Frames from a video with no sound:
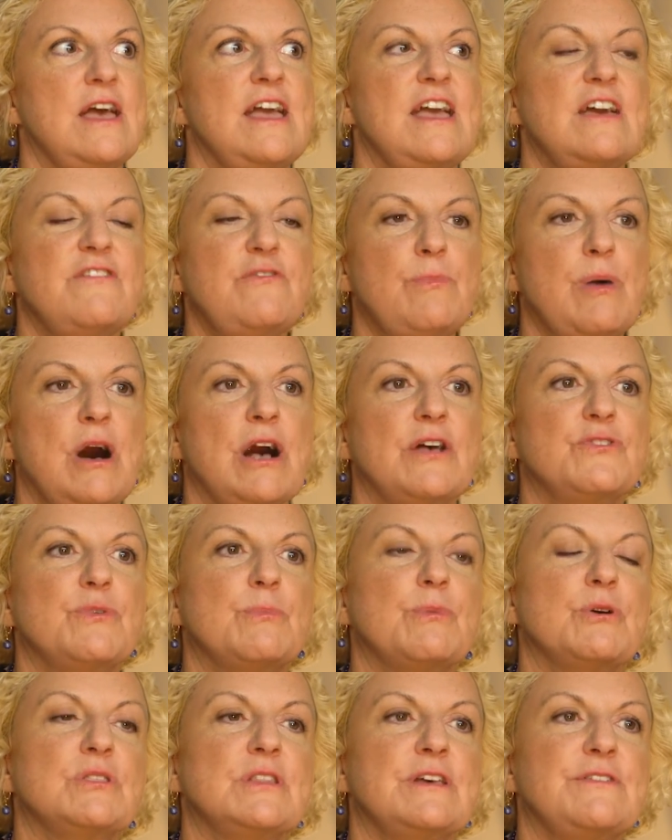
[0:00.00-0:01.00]
If
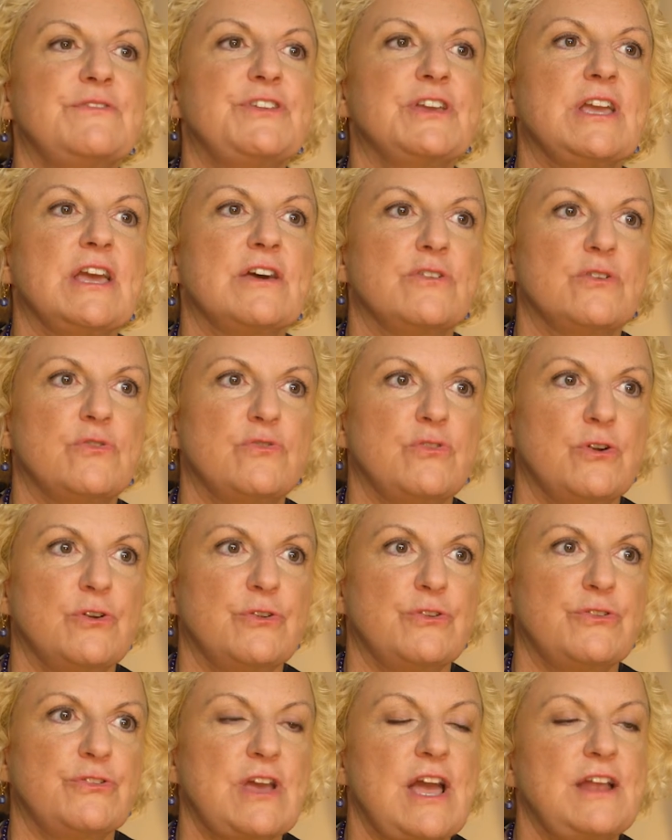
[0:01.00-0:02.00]
possible, live together first.